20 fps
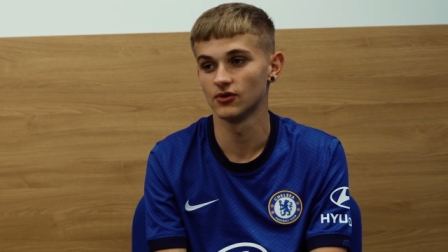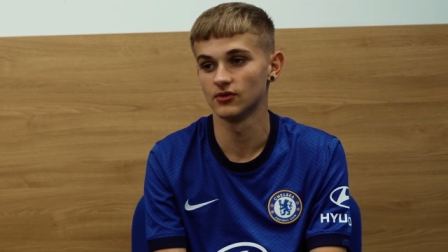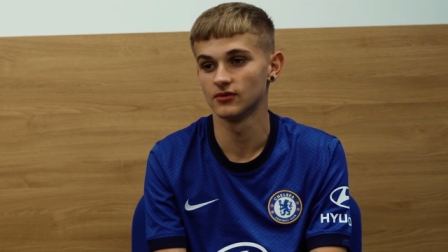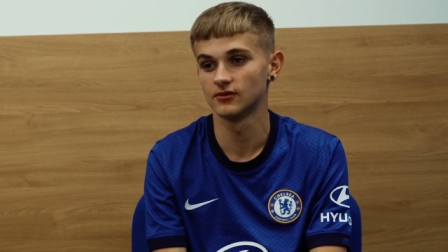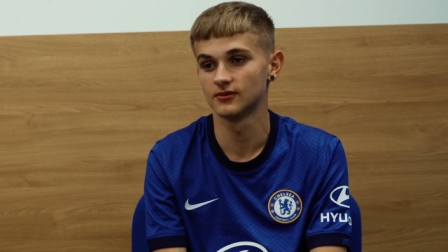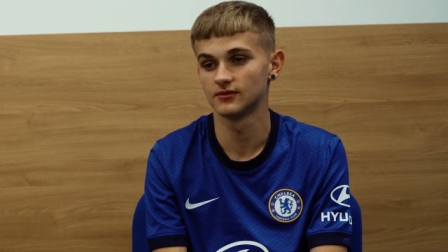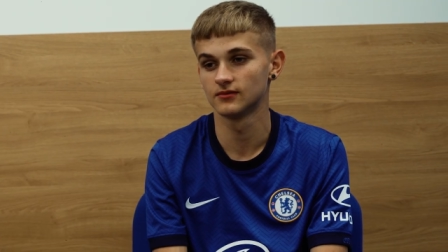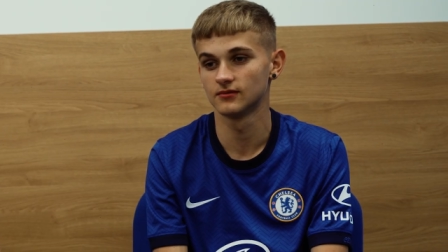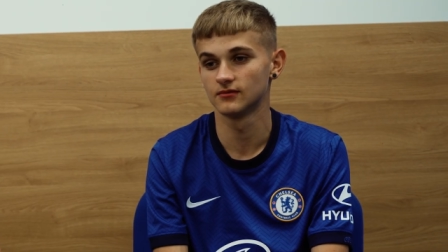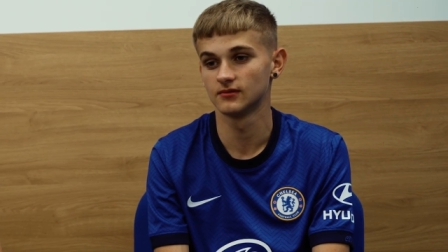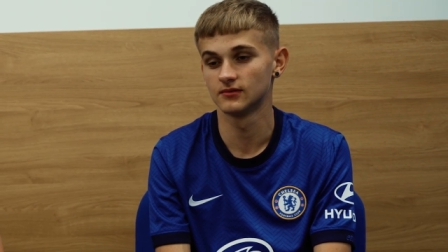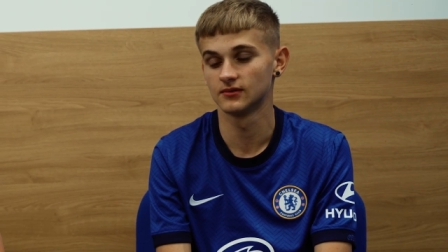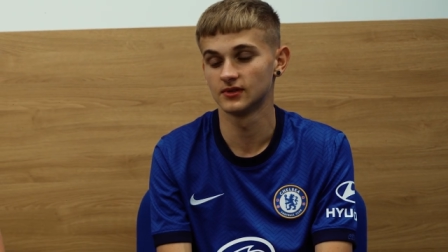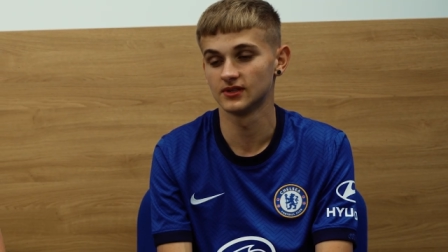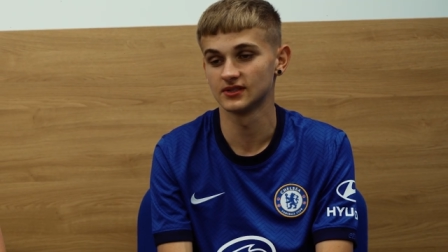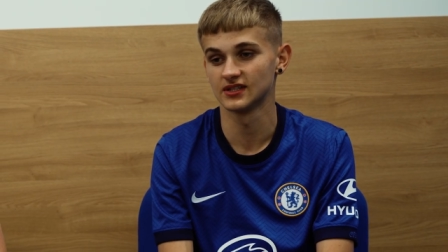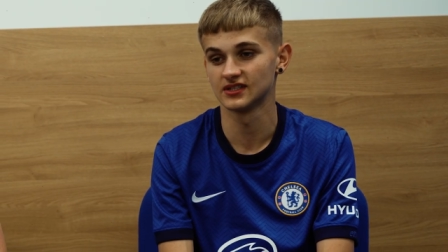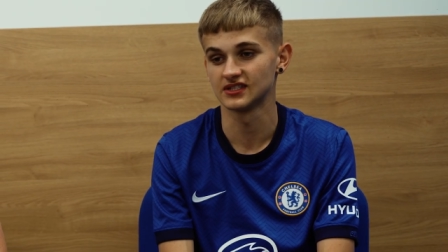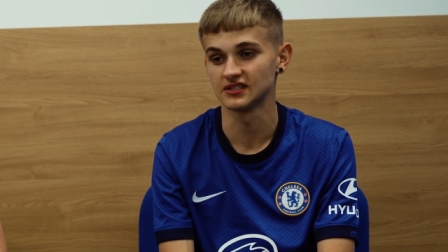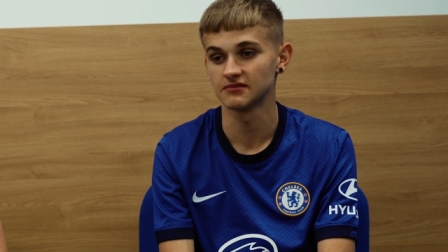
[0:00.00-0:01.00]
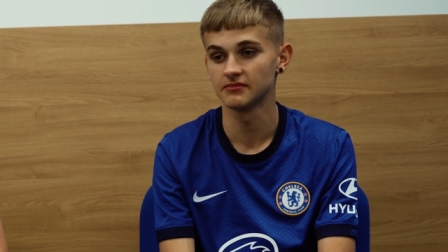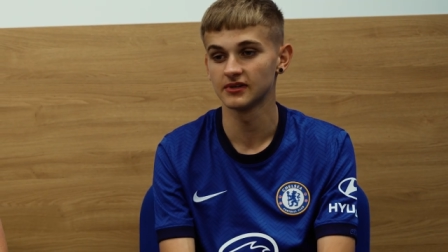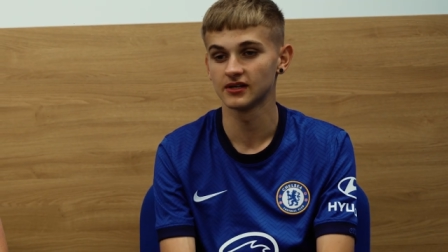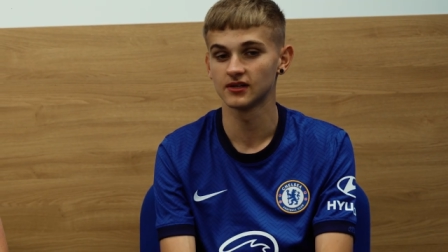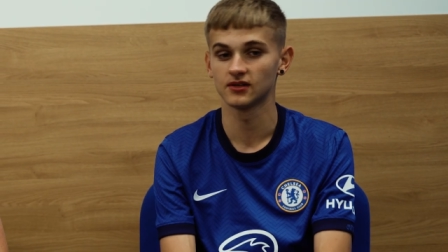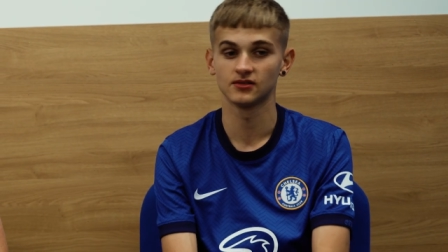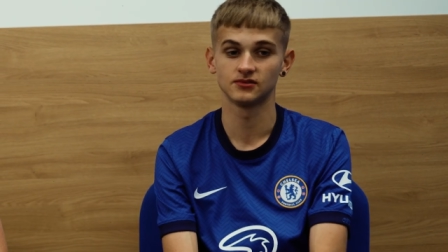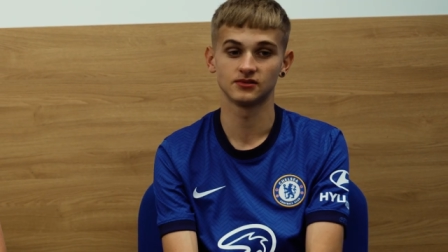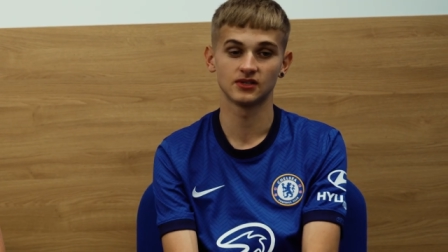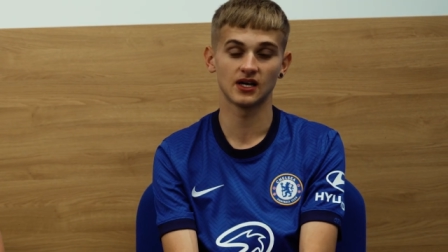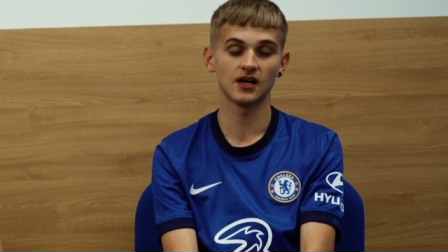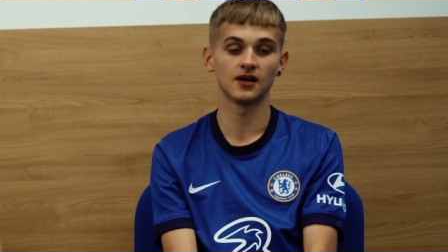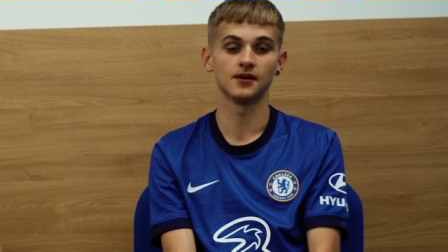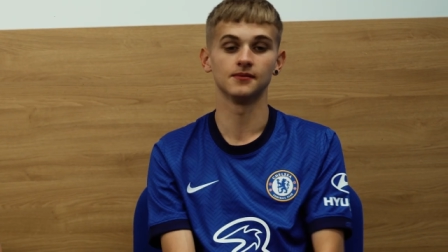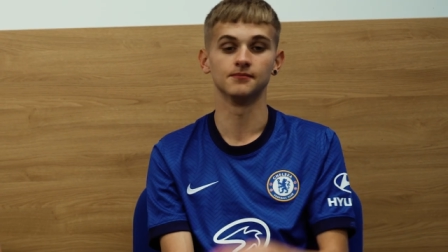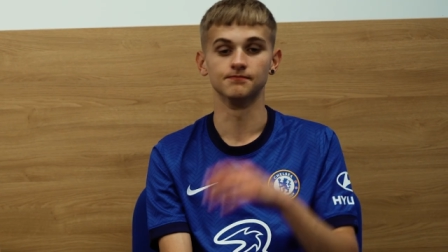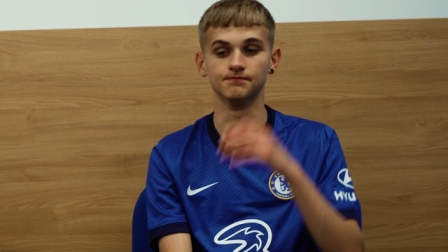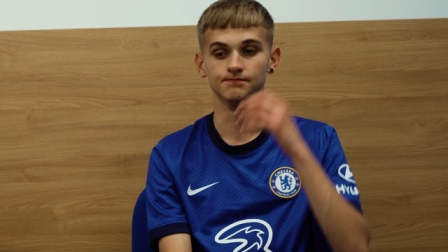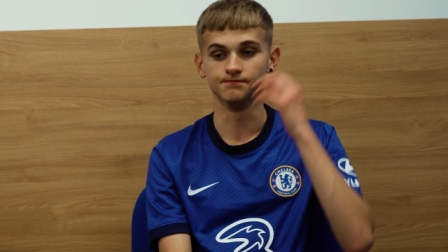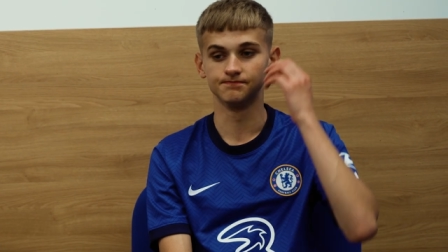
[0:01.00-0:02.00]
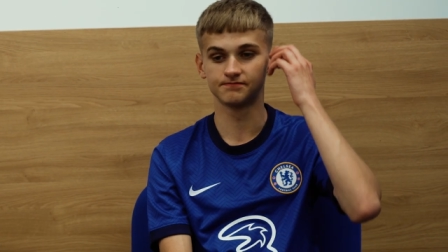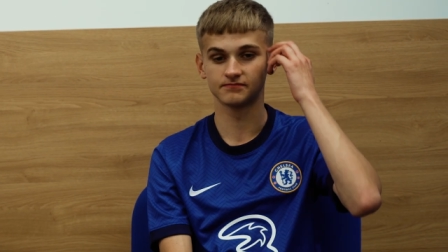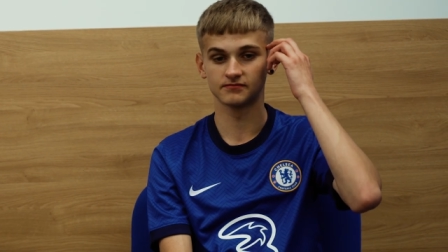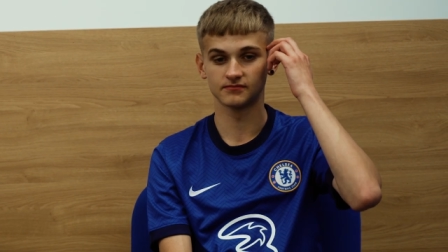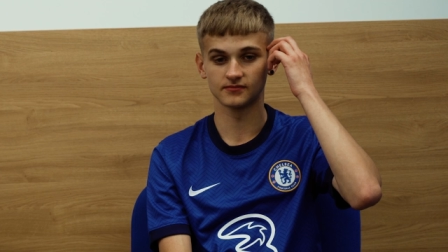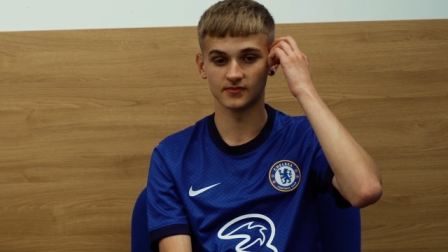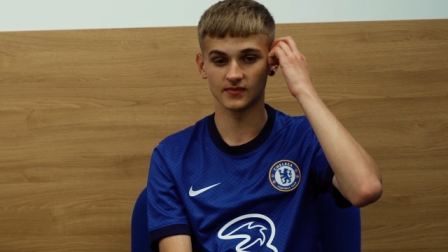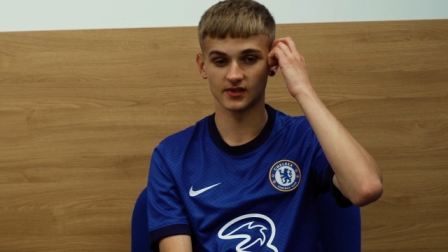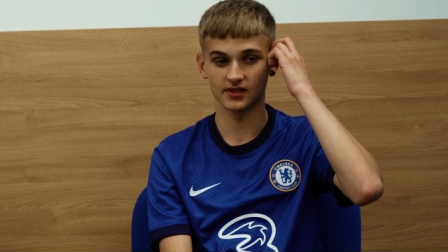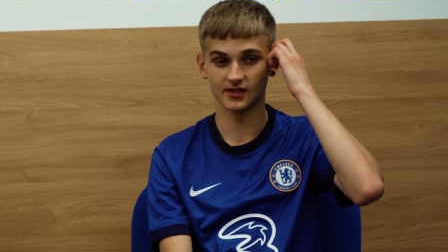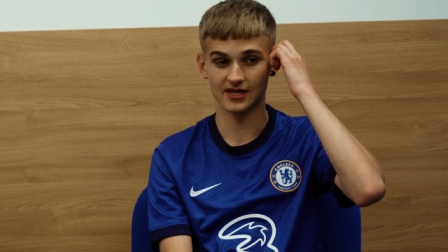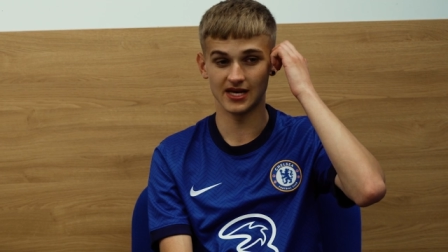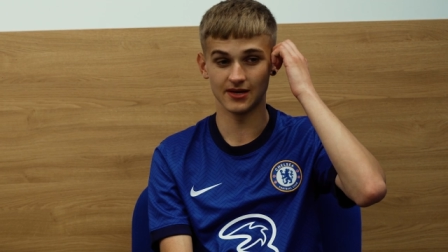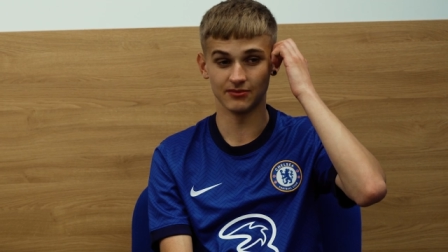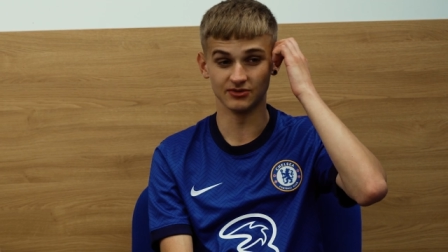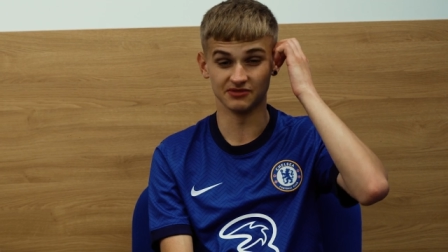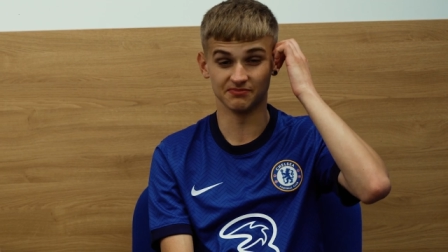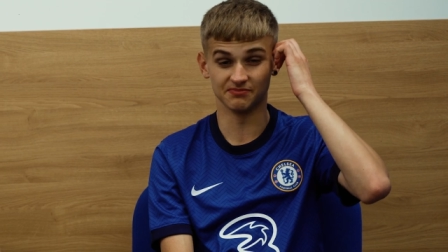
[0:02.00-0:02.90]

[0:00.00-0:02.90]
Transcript: good decision because um, it